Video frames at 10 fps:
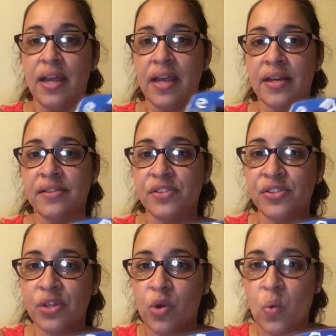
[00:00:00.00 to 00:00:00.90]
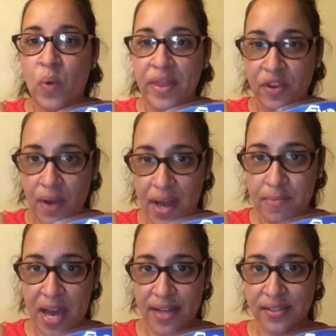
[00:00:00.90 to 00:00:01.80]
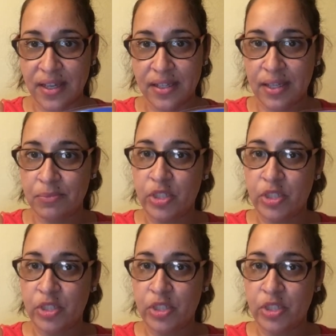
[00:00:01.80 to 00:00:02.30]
And so whether I'm asking them